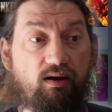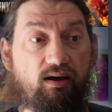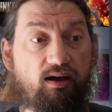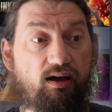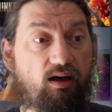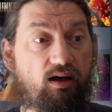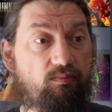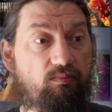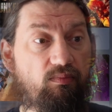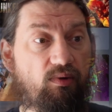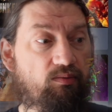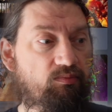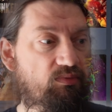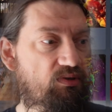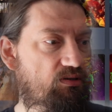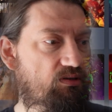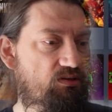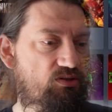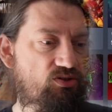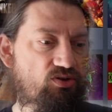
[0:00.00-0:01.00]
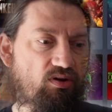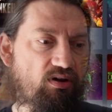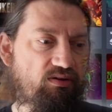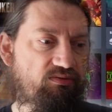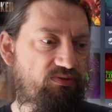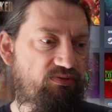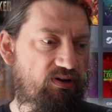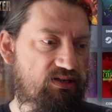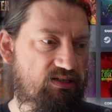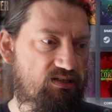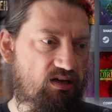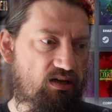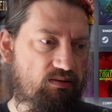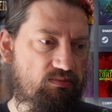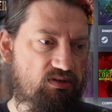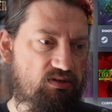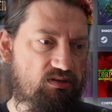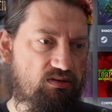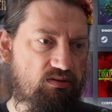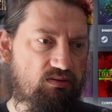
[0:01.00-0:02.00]
I'm going to try and find
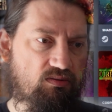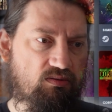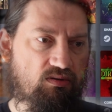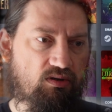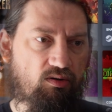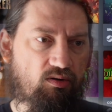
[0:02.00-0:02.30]
time to